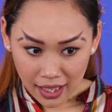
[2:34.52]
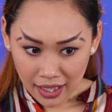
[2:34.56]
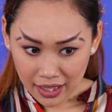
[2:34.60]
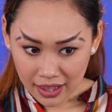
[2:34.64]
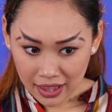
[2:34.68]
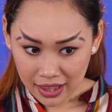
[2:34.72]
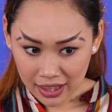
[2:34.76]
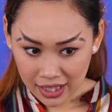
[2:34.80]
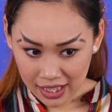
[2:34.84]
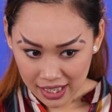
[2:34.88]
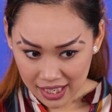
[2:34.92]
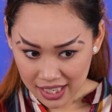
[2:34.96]

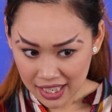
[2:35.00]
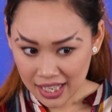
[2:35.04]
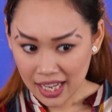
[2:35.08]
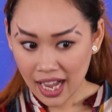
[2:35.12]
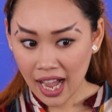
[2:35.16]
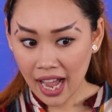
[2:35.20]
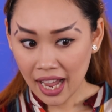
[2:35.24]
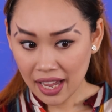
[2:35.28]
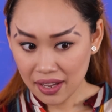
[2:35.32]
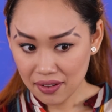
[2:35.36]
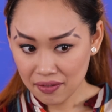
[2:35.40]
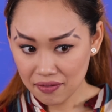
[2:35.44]
I
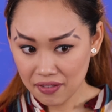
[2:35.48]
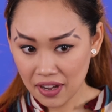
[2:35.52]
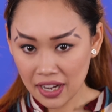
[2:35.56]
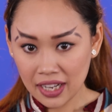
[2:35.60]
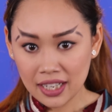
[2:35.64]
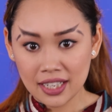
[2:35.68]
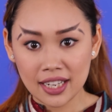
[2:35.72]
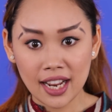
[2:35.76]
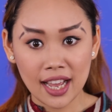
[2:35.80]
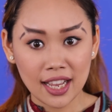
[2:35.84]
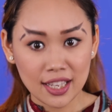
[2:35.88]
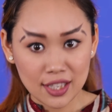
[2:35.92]
think I
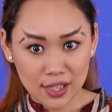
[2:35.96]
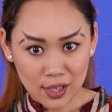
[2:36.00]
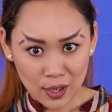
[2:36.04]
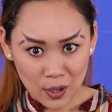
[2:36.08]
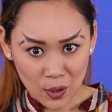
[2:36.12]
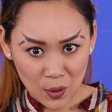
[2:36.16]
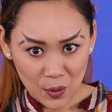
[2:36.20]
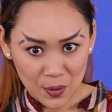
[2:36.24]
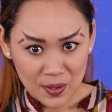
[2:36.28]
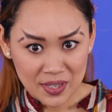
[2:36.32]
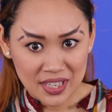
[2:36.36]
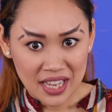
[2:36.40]
went as
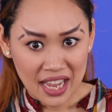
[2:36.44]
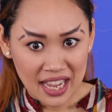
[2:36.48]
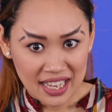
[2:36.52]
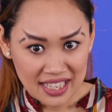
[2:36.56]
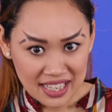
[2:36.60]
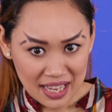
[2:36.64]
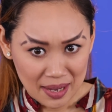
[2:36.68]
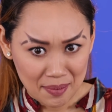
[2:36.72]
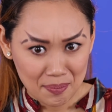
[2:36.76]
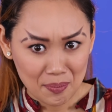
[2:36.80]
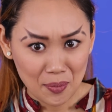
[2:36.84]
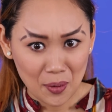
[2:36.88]
close
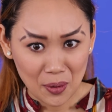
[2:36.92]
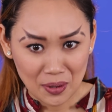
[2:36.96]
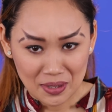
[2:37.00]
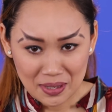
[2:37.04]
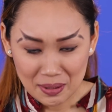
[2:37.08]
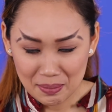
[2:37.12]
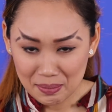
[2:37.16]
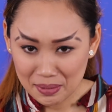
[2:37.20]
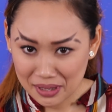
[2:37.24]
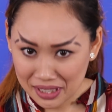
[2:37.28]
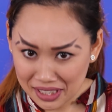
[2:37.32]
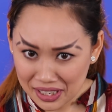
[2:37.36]
as I
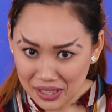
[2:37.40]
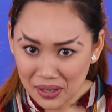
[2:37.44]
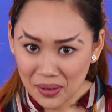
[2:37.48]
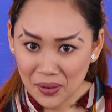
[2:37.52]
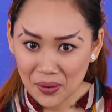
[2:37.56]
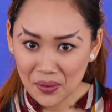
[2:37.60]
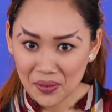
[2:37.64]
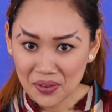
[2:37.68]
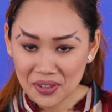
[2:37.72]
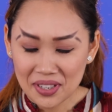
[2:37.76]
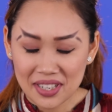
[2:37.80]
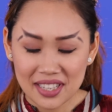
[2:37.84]
possibly
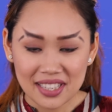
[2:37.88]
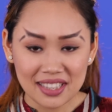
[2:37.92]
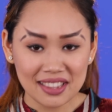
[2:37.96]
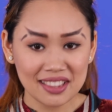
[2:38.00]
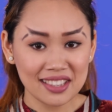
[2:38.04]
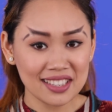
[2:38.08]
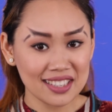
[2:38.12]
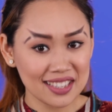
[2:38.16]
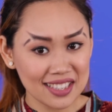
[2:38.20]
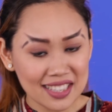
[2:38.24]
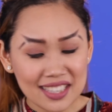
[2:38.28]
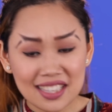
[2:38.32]

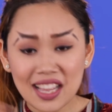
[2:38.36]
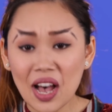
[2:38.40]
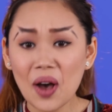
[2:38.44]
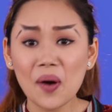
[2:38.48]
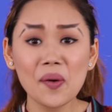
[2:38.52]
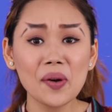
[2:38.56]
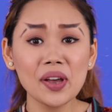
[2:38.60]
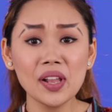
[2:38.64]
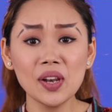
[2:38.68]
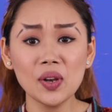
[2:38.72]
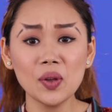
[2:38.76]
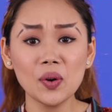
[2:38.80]
could. This is
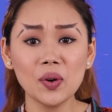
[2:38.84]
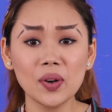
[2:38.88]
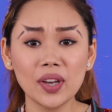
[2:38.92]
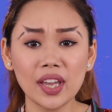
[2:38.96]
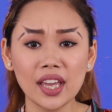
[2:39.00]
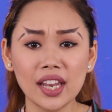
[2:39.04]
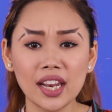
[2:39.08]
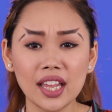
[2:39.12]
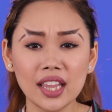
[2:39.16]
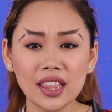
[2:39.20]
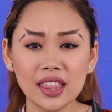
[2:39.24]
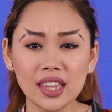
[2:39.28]
how I
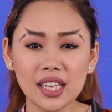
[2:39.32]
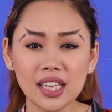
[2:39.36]
look, and I